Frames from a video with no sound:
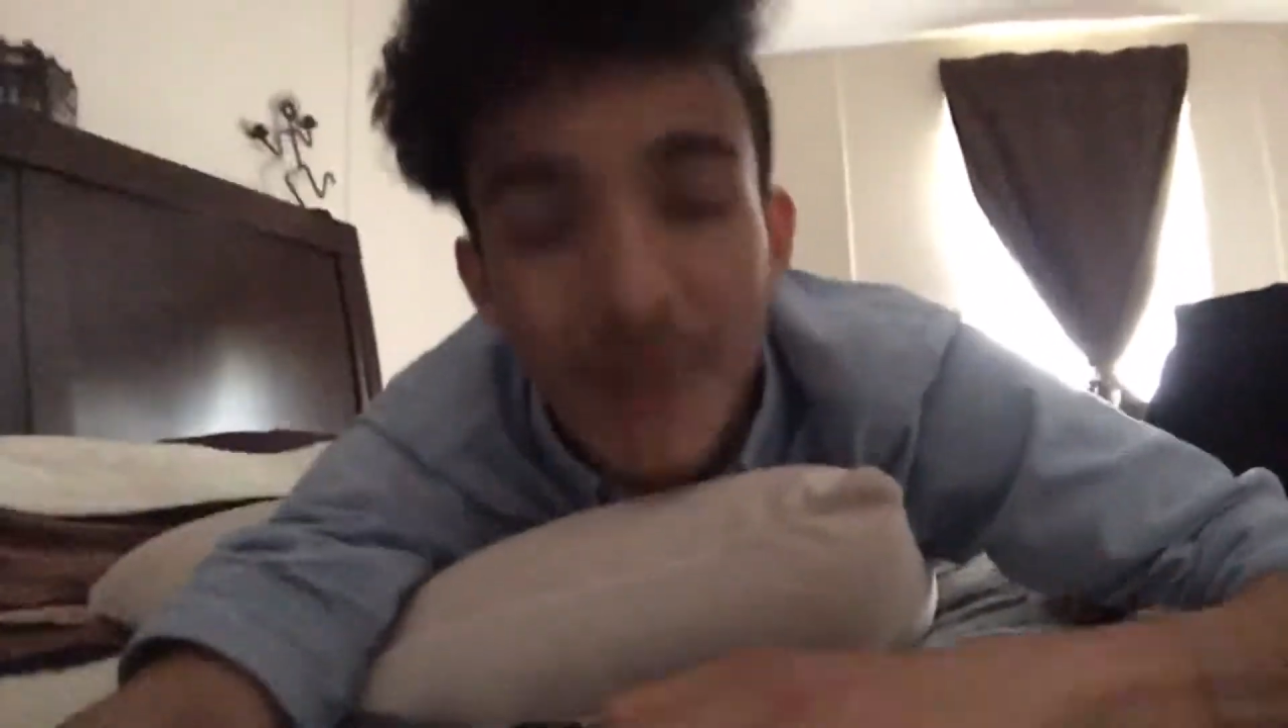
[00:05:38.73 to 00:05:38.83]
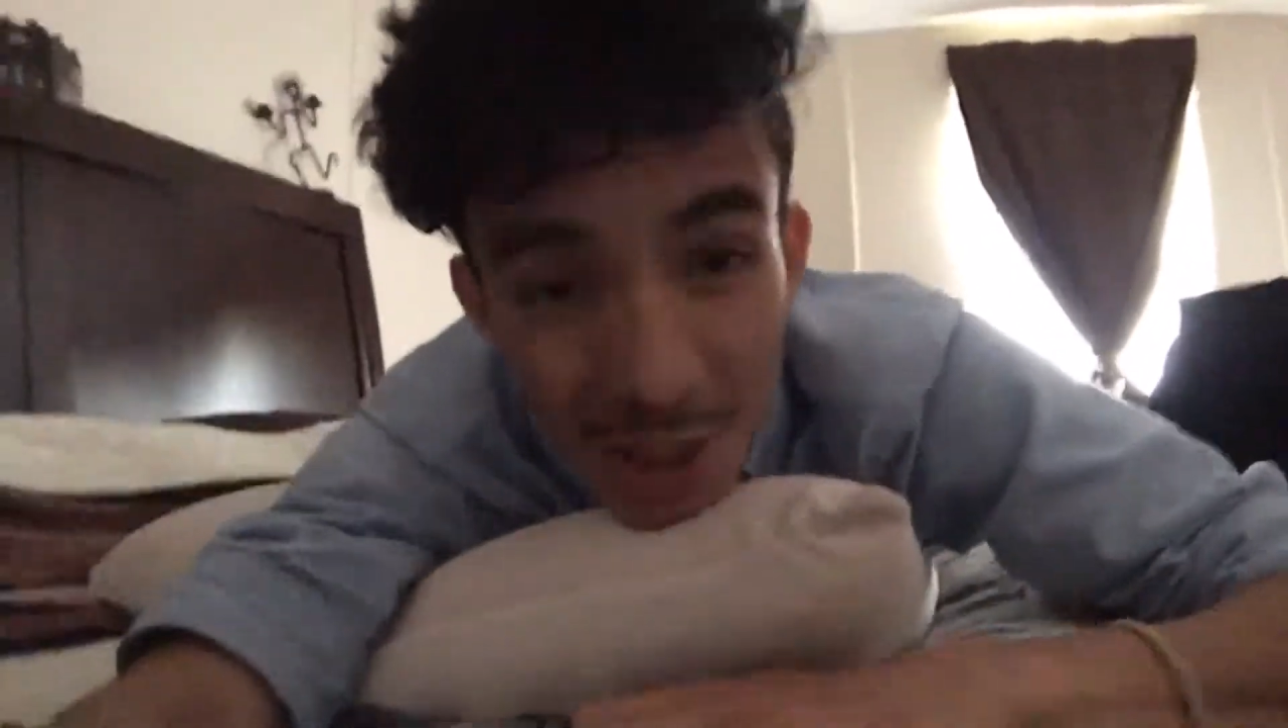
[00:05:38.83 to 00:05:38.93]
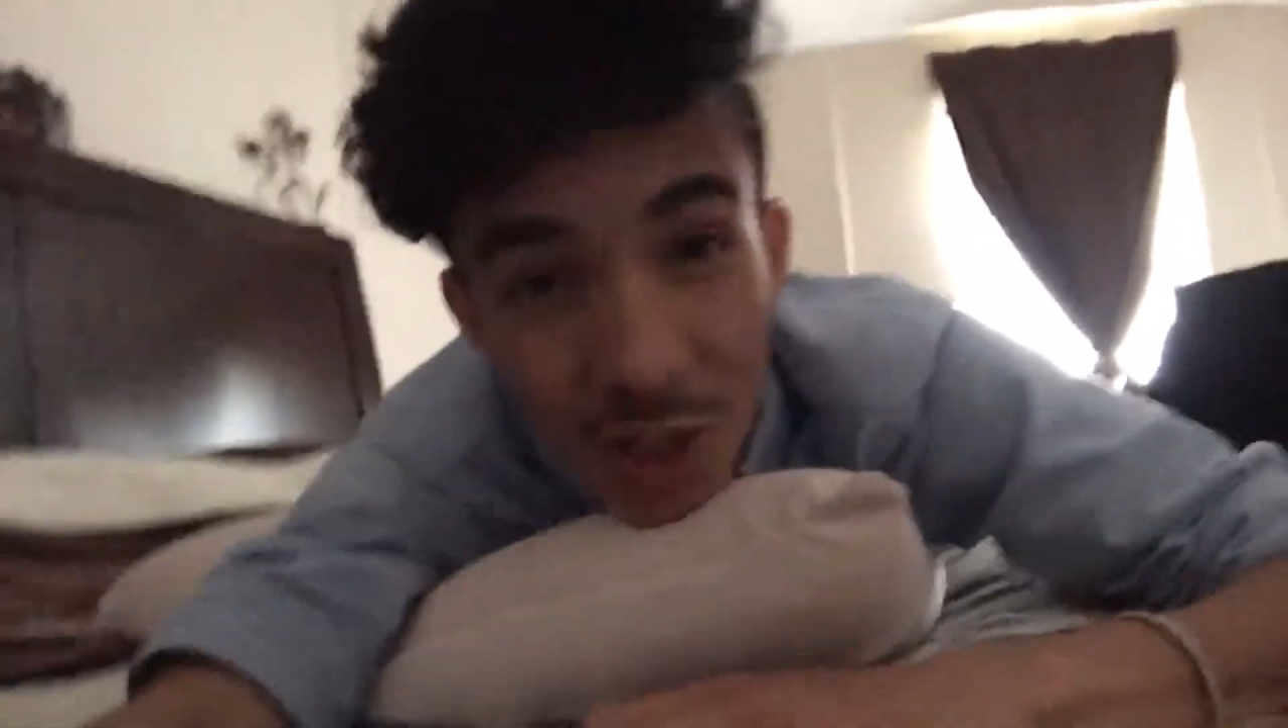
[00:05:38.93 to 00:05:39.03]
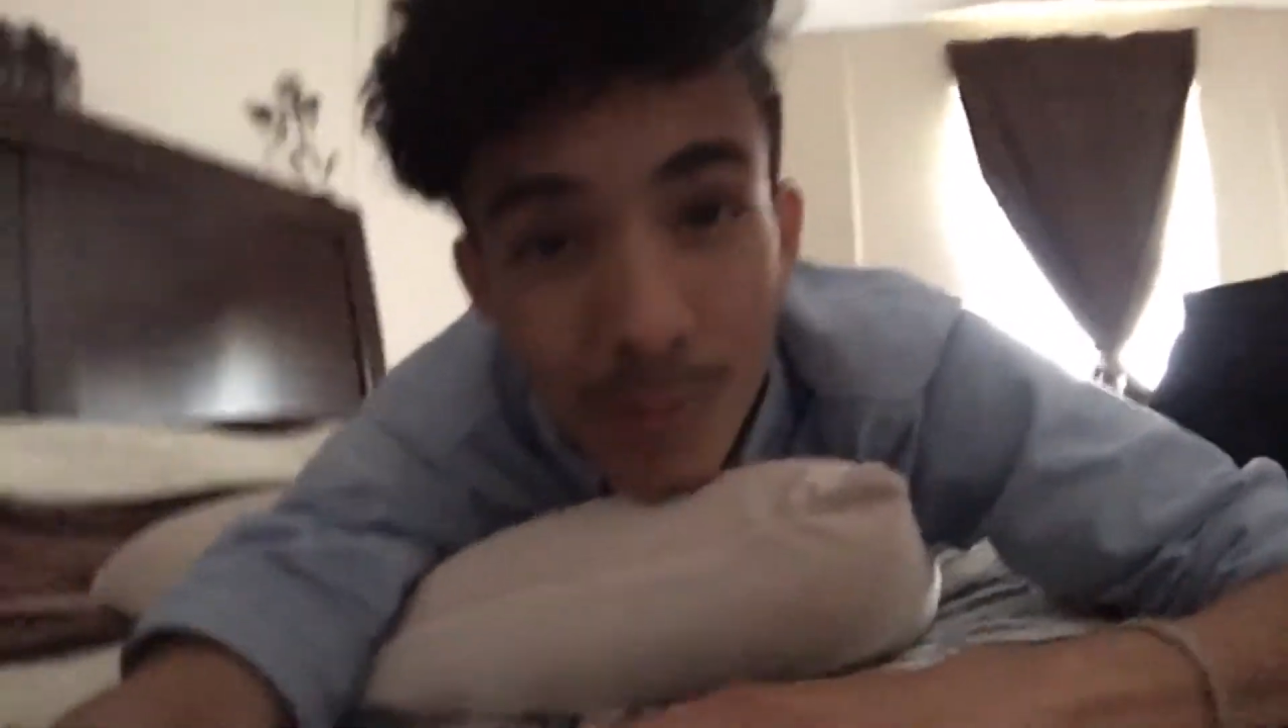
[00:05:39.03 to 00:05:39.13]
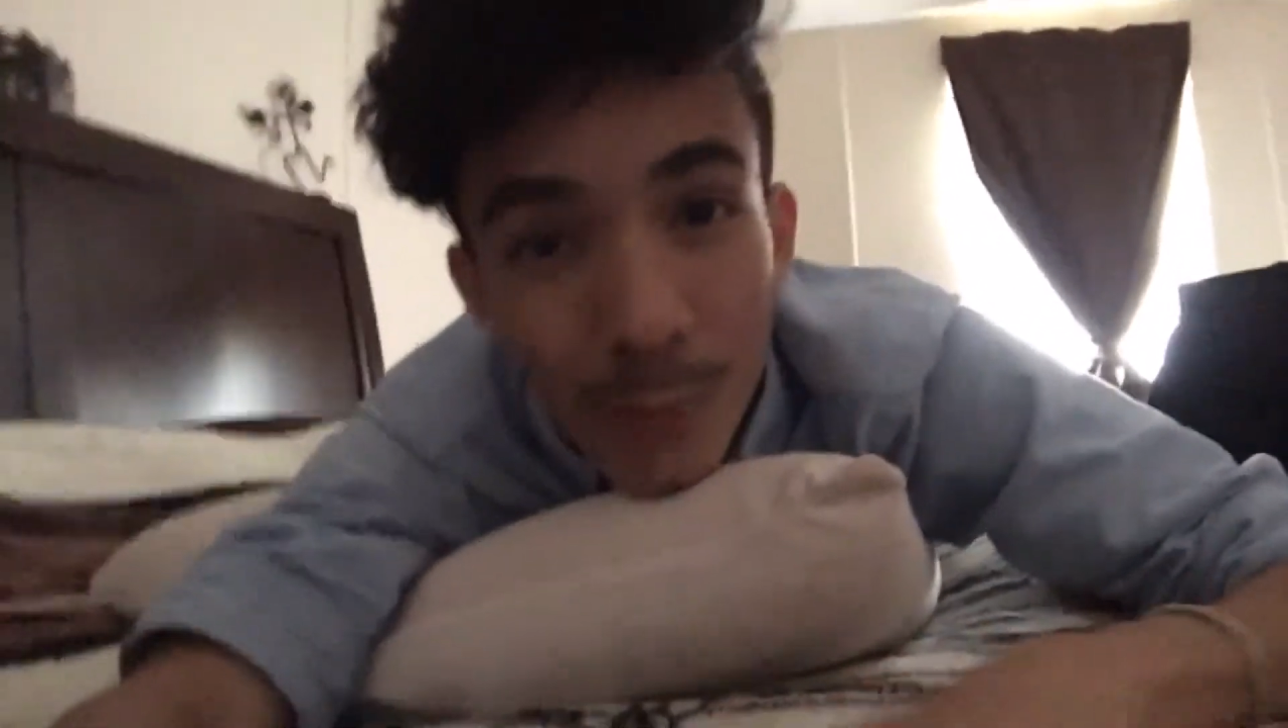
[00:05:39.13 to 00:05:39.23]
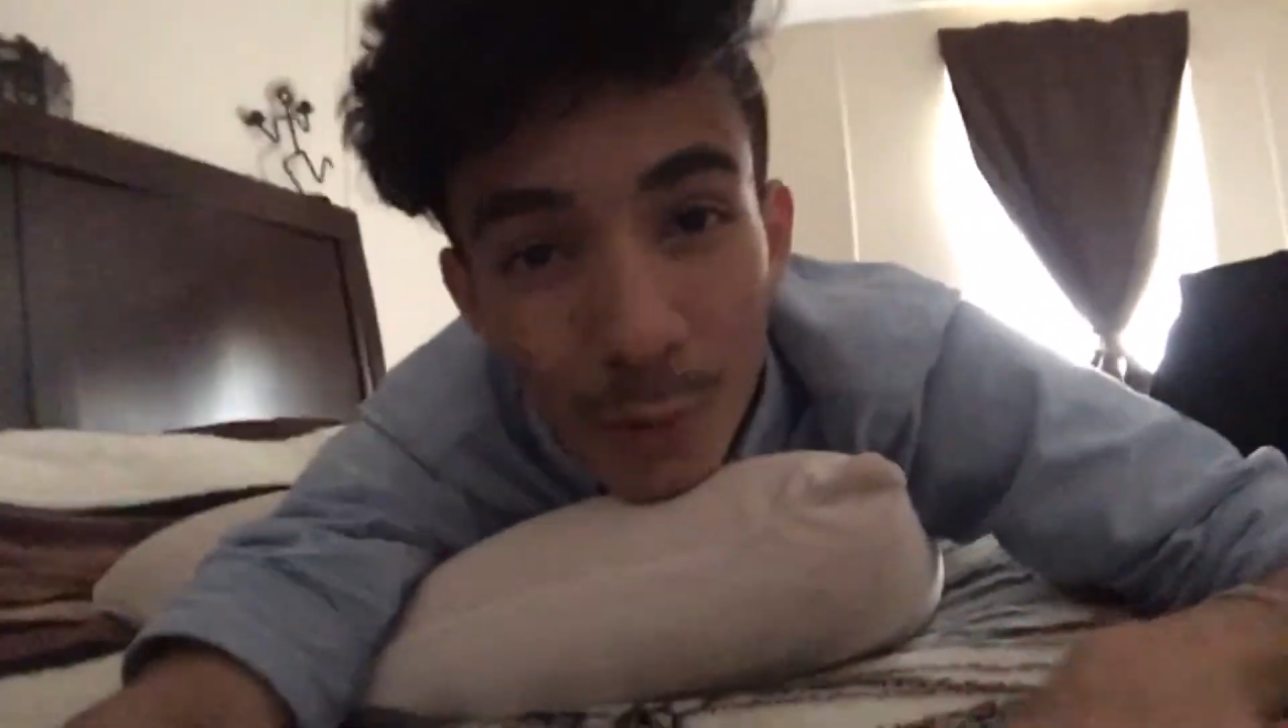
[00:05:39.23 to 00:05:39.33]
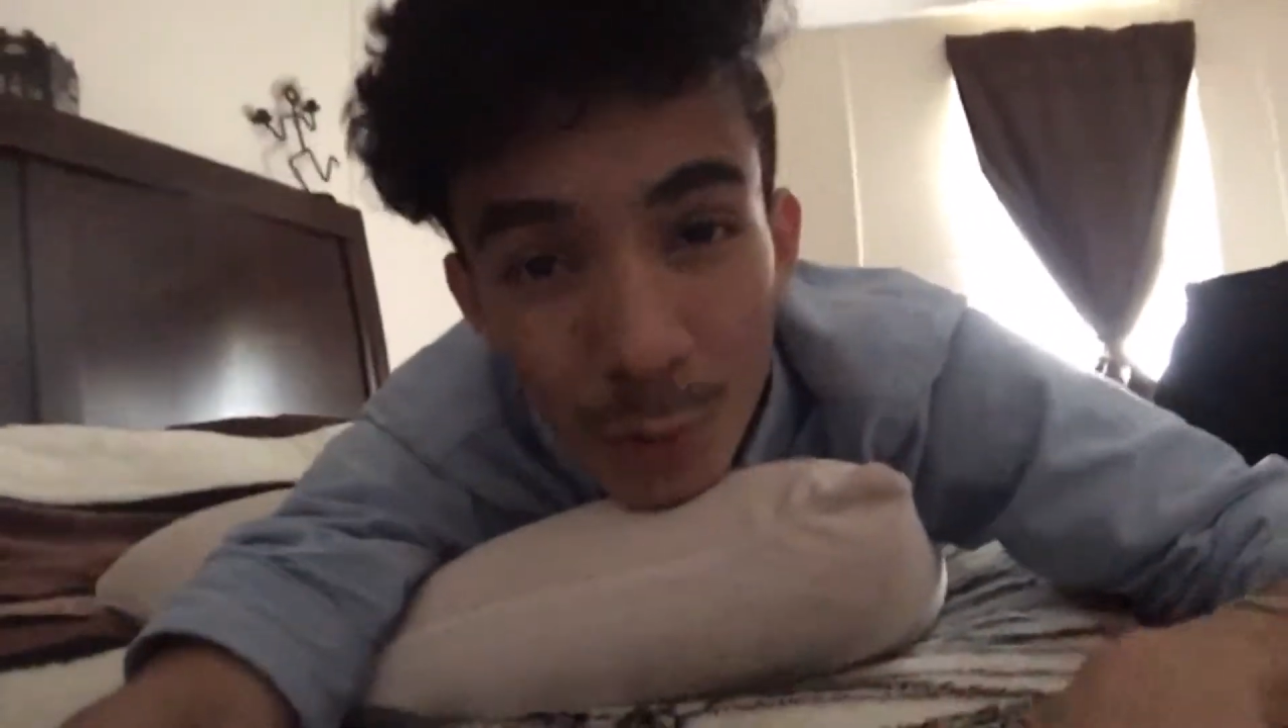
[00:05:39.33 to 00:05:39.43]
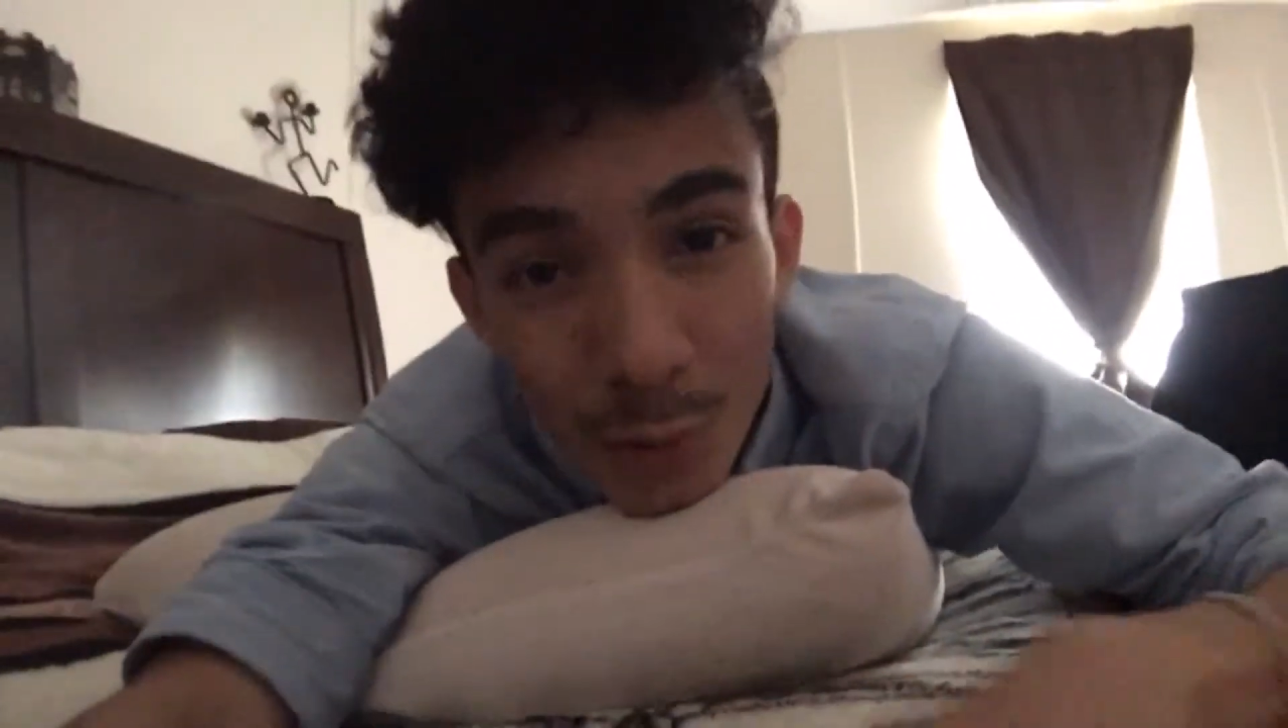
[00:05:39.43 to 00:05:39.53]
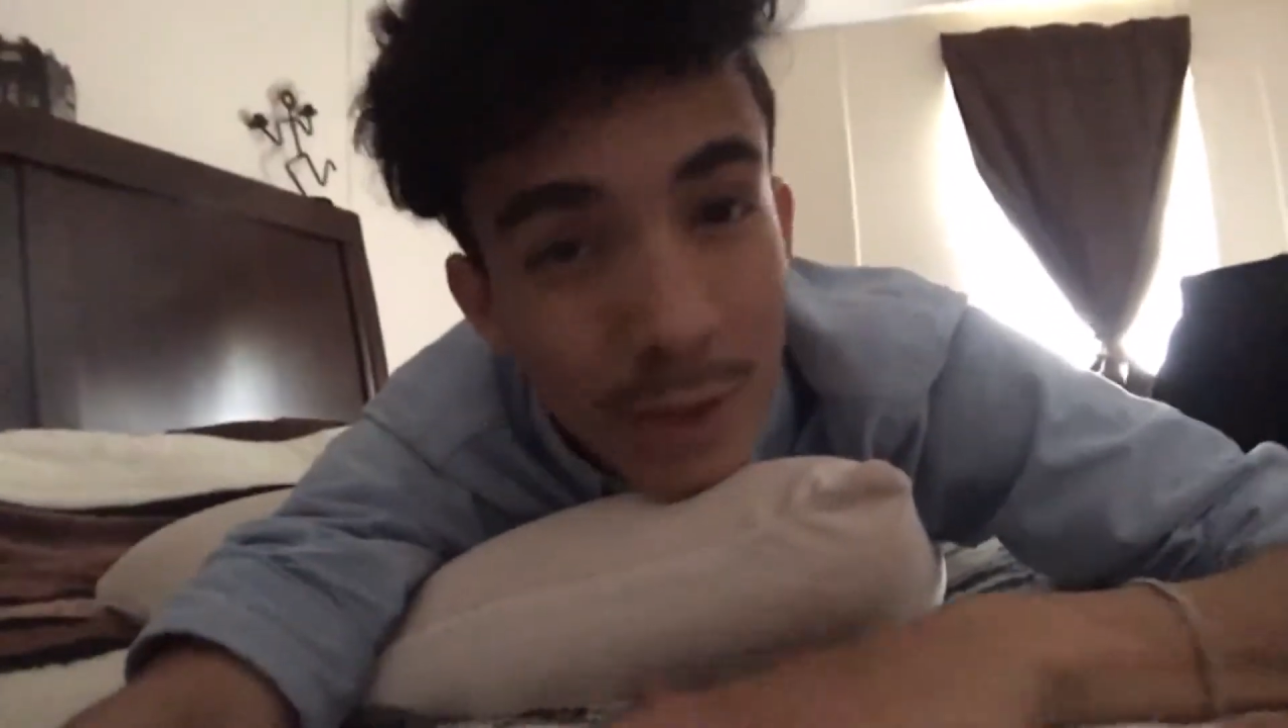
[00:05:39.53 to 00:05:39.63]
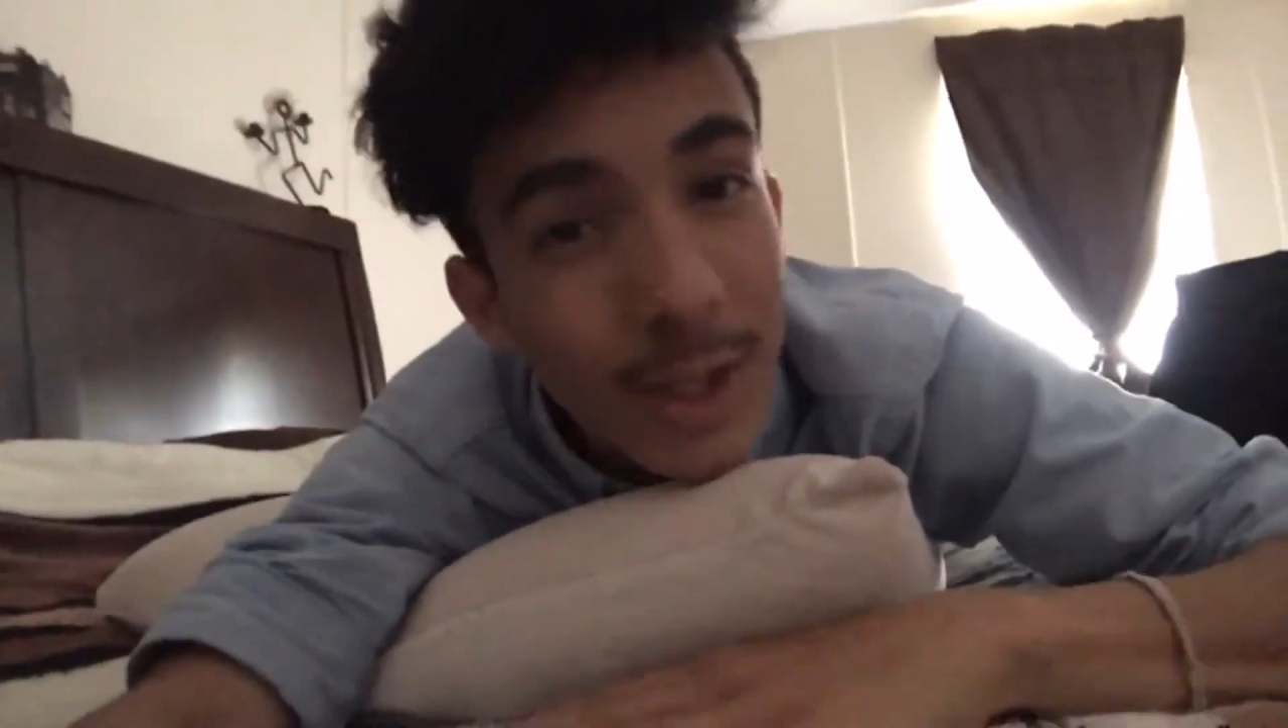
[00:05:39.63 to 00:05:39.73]

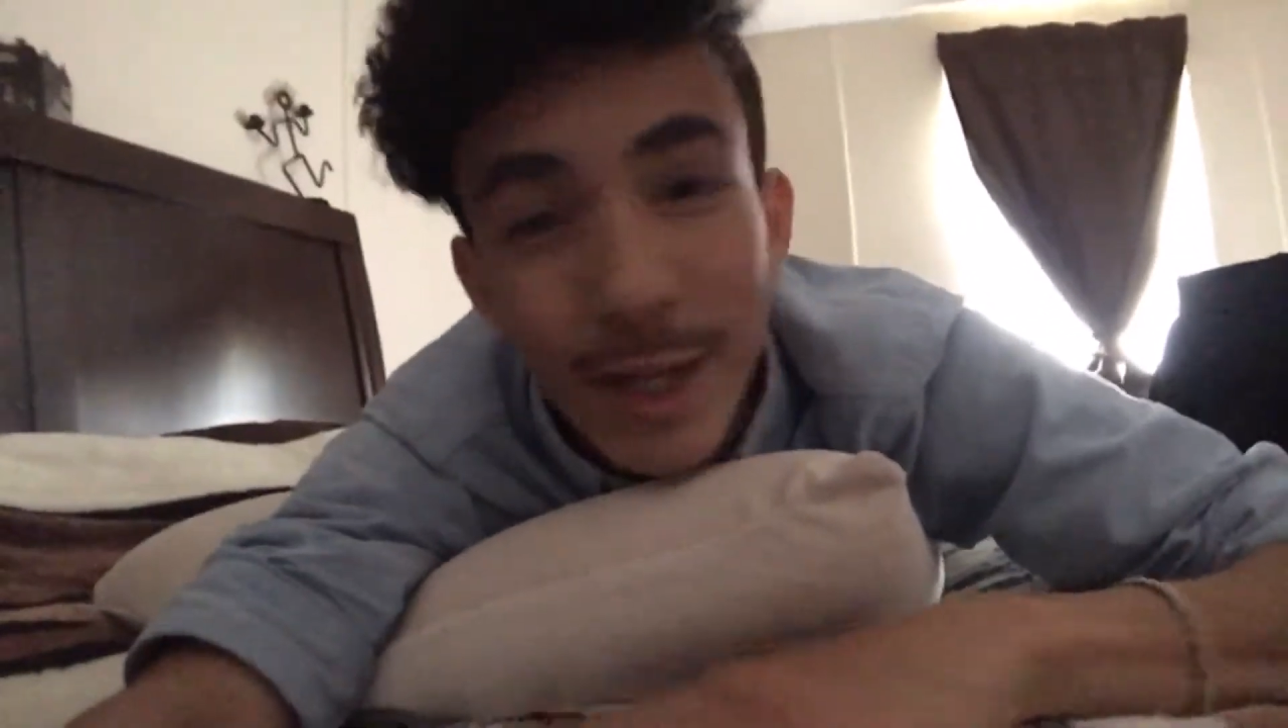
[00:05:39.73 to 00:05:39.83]
vegetables,